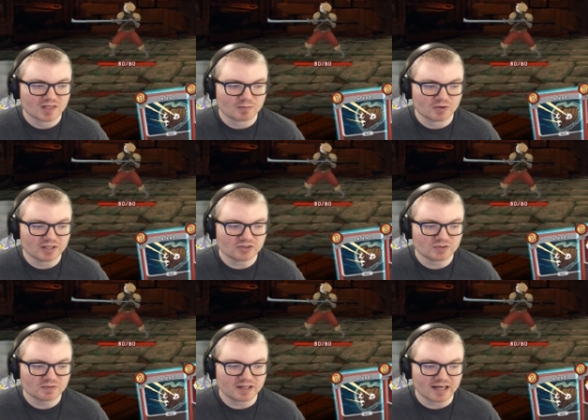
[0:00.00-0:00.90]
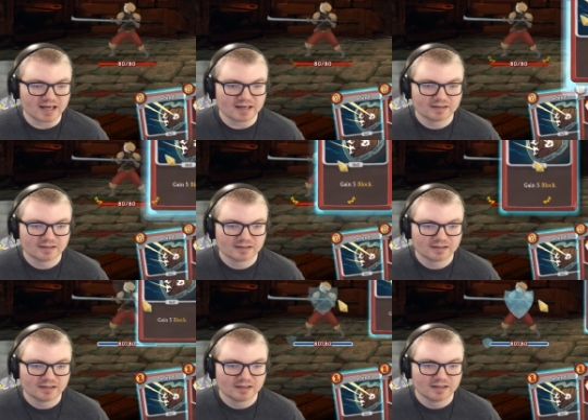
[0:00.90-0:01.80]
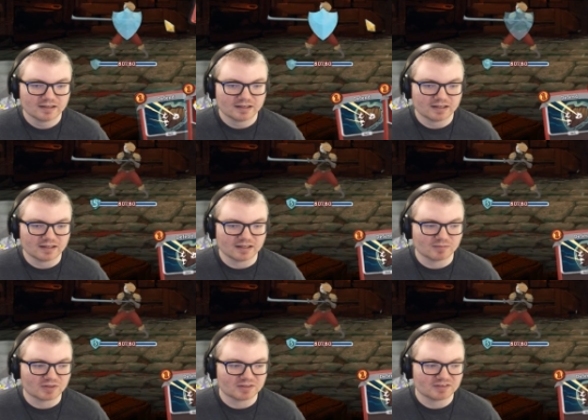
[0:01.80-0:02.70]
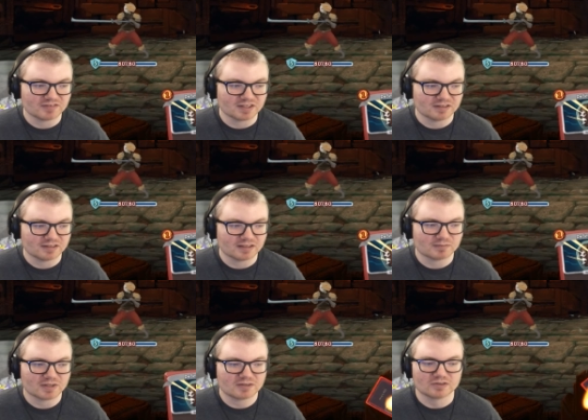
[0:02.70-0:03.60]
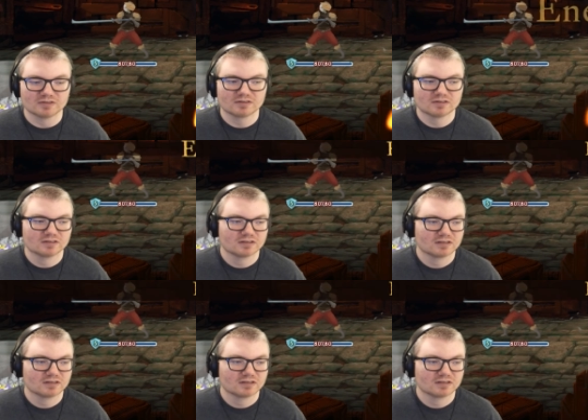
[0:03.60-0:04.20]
I'm gonna hit you with that. And then I'm going to defend and end my turn.